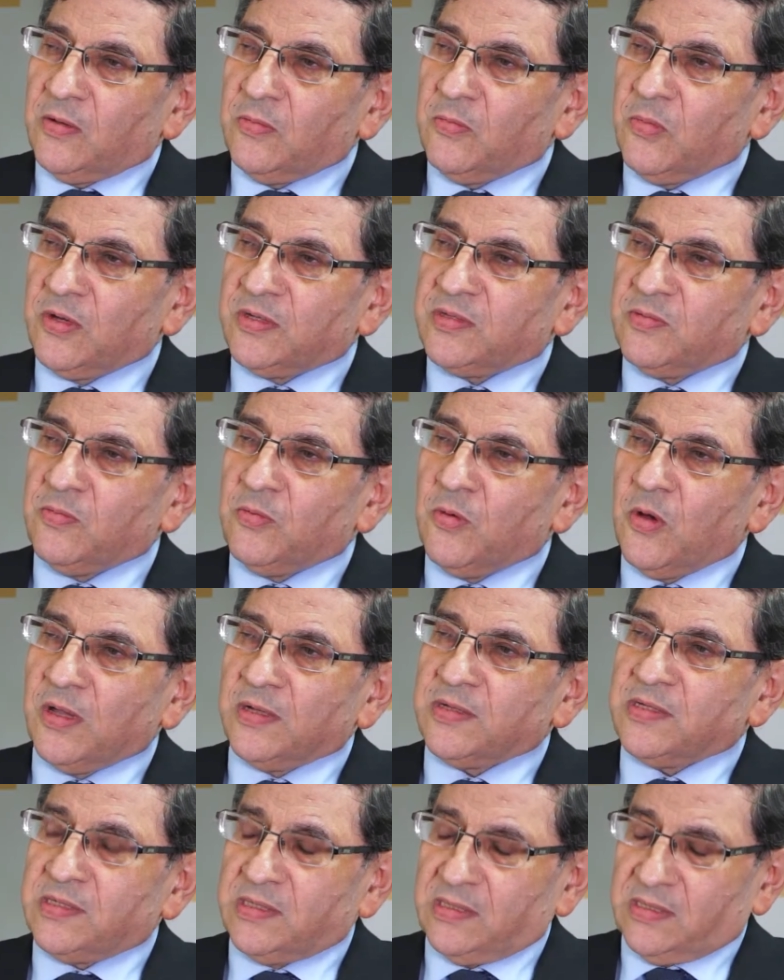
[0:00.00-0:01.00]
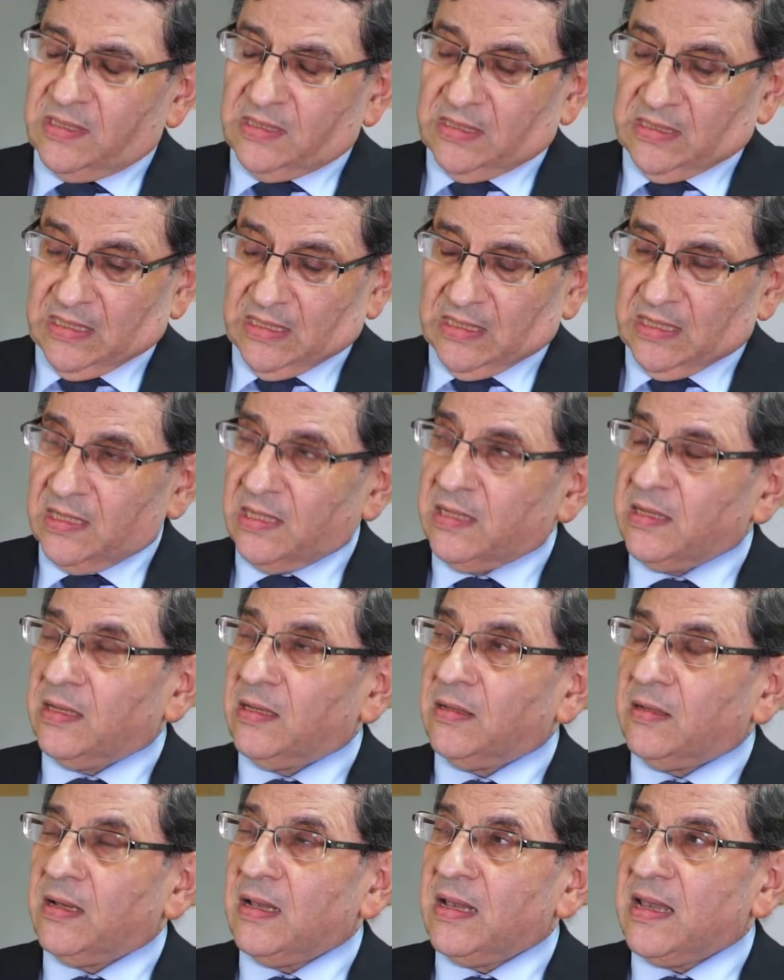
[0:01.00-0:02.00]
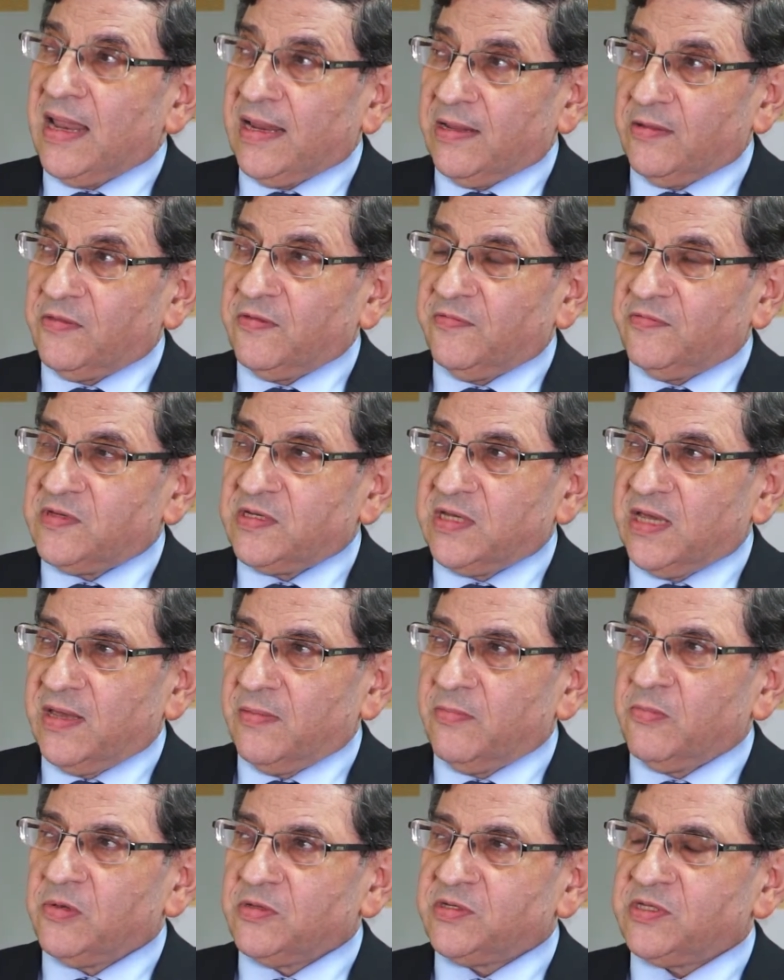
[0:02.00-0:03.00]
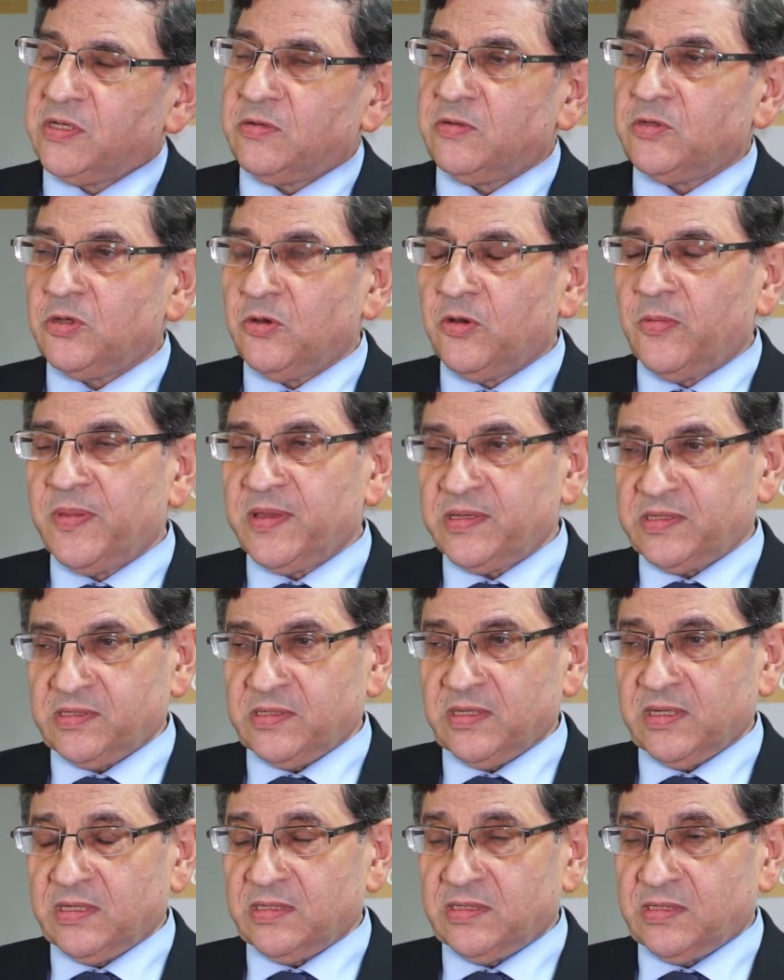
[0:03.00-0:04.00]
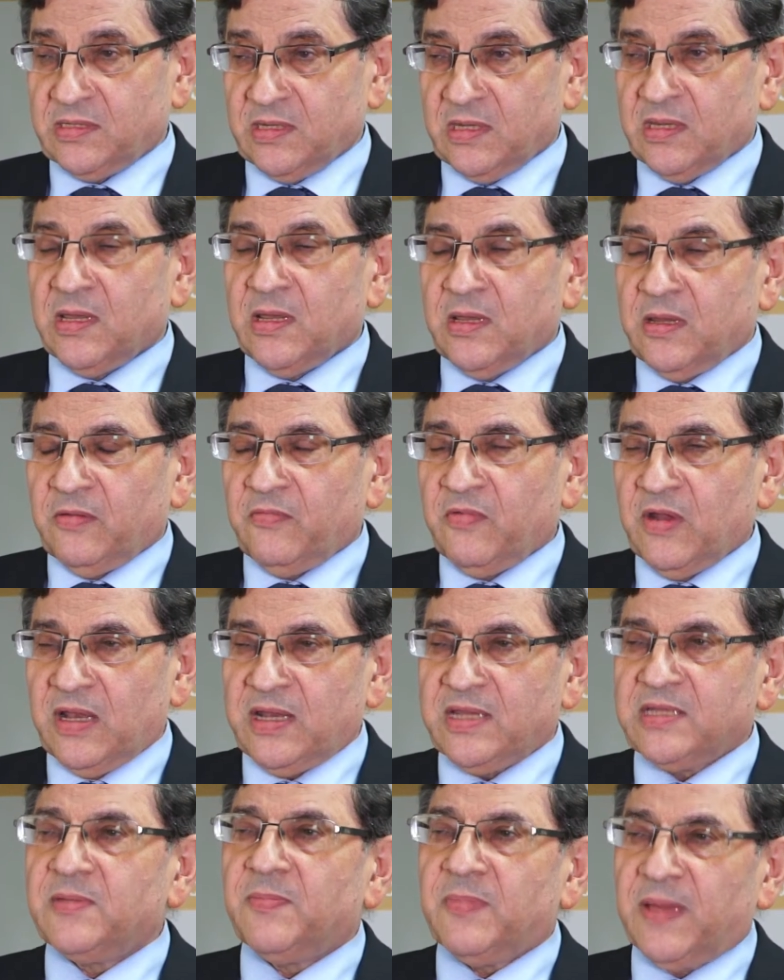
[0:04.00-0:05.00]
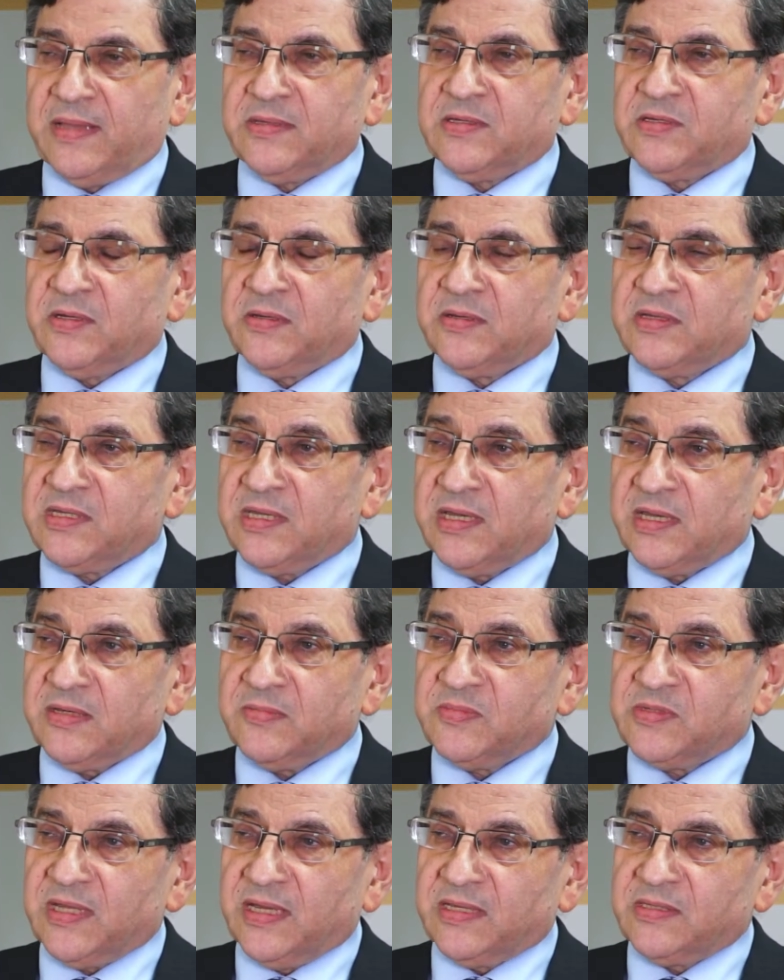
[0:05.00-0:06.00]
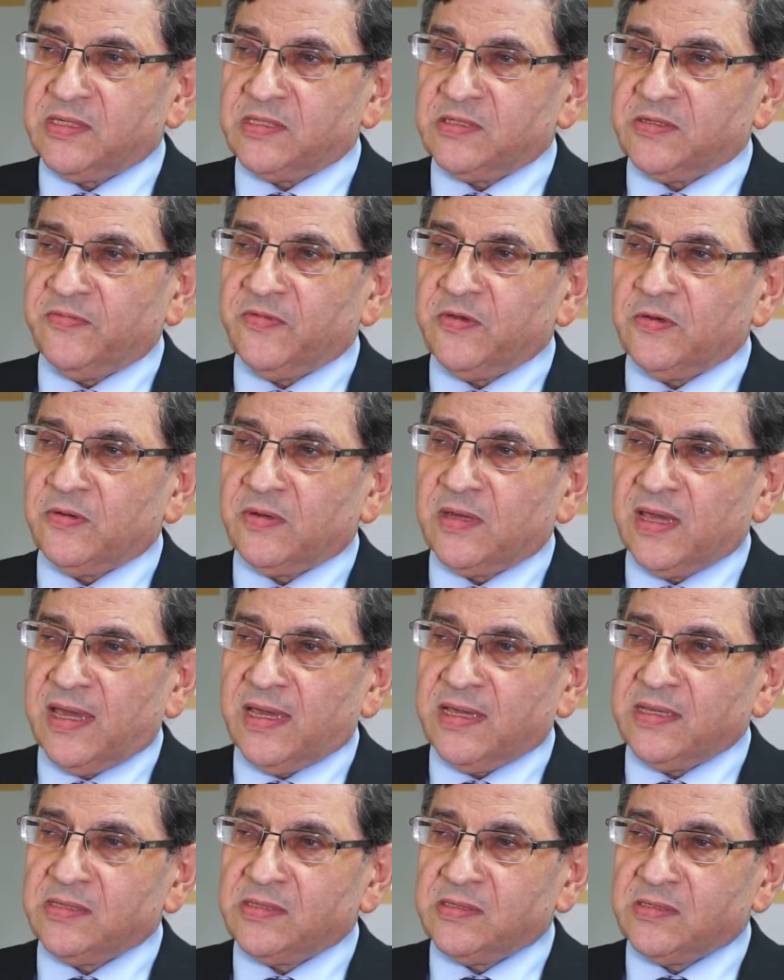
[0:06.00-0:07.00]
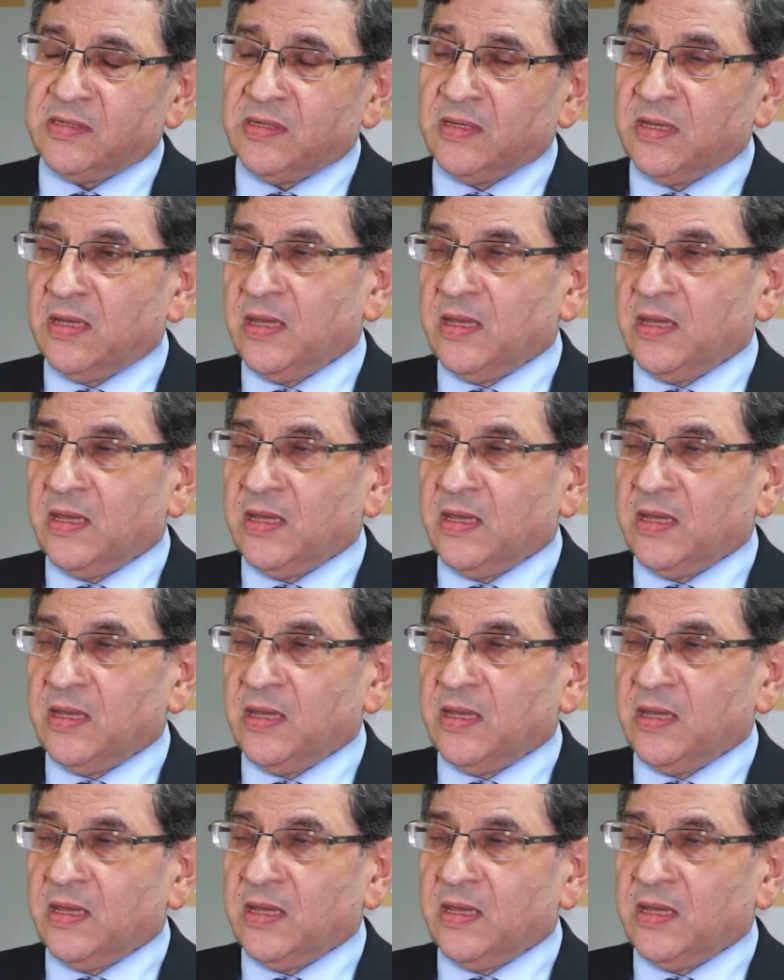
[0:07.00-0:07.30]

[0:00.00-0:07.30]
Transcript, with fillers: What, what uh, length of term will suit your business really depends on the circumstances of your case.